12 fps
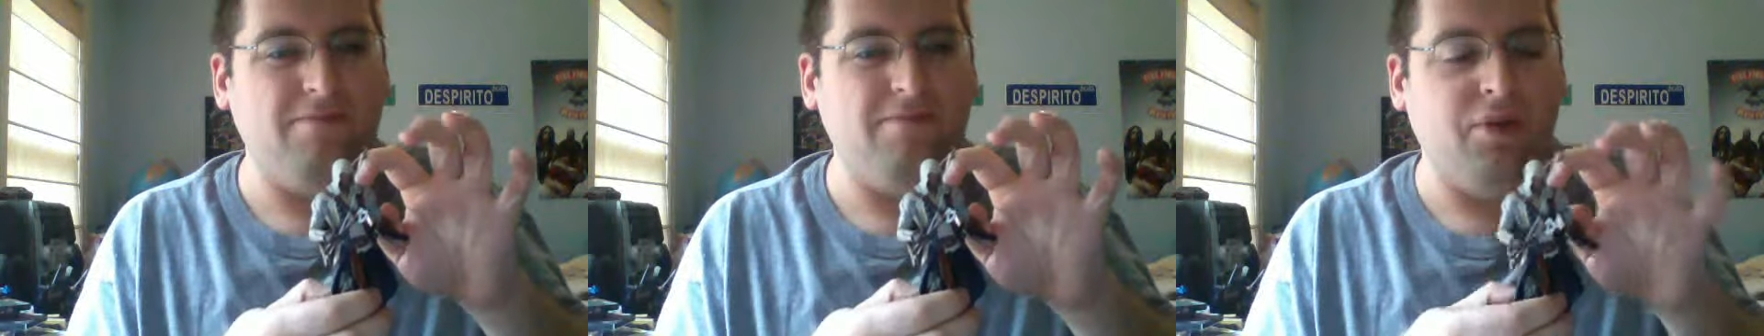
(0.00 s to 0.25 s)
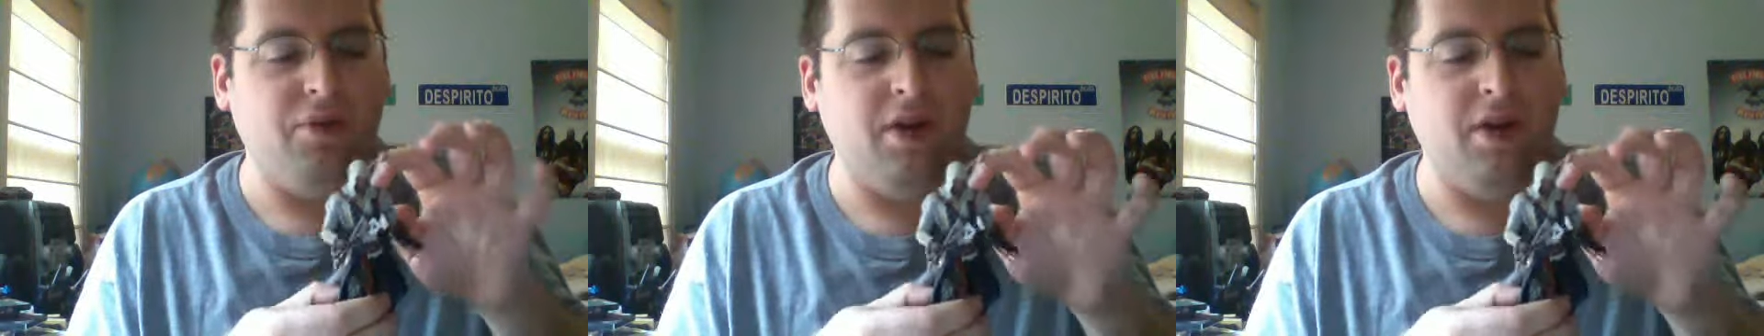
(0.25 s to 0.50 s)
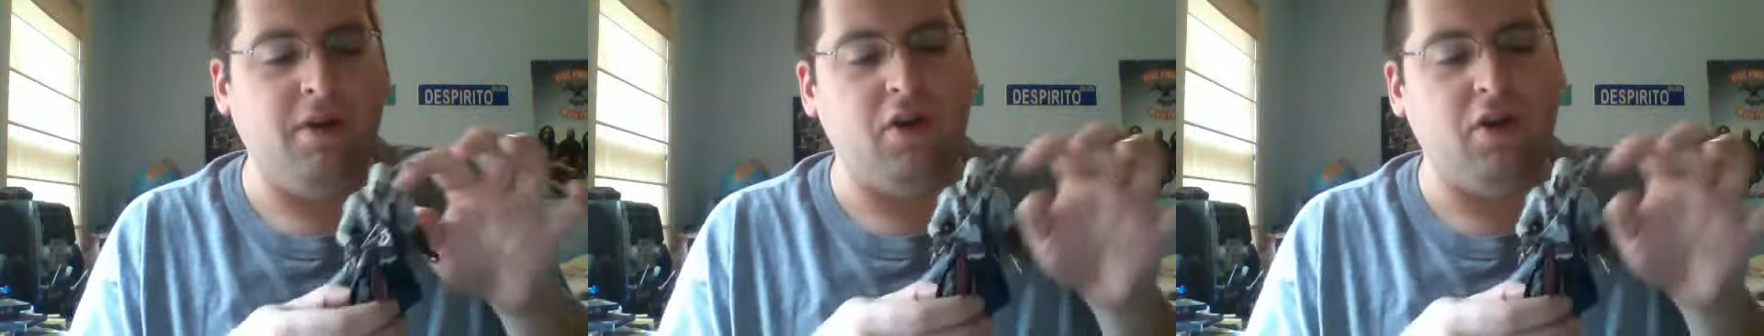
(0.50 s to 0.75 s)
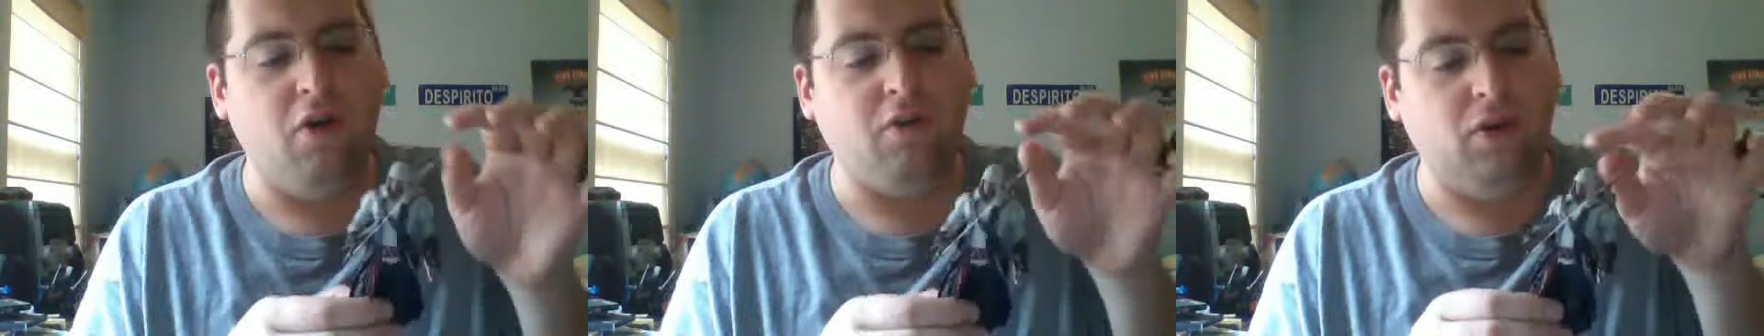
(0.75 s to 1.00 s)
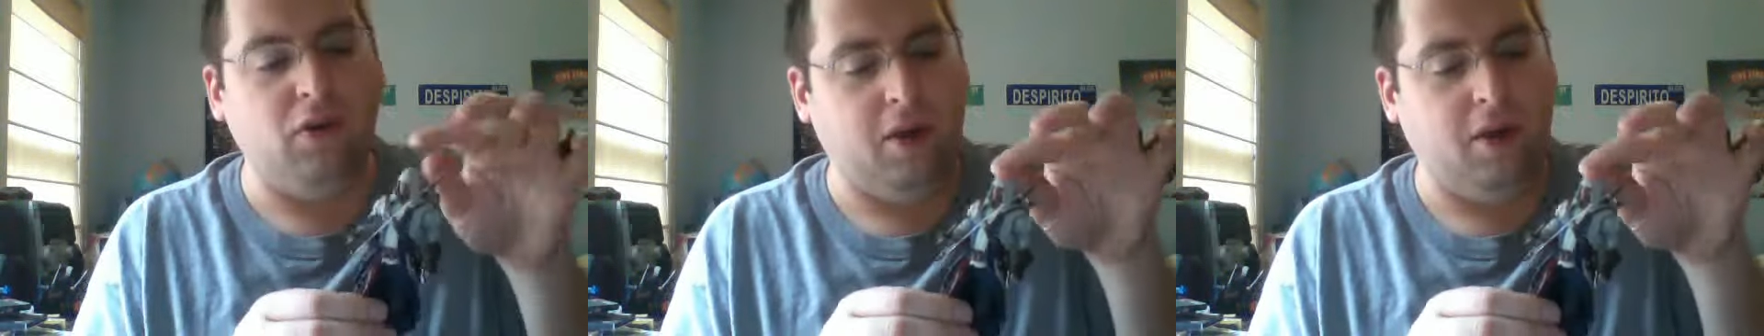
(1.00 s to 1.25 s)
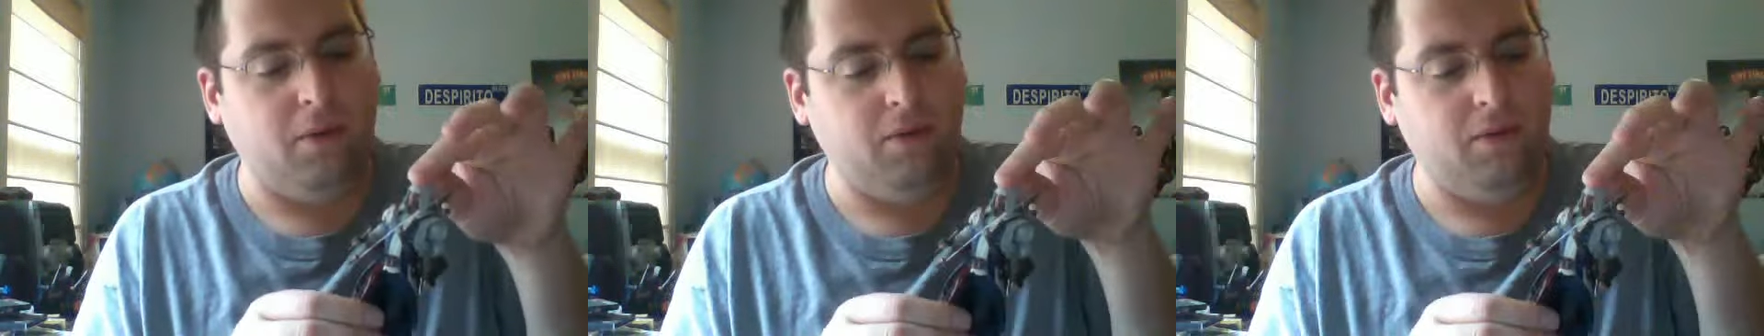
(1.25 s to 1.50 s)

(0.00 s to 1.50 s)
pretty much overlookable.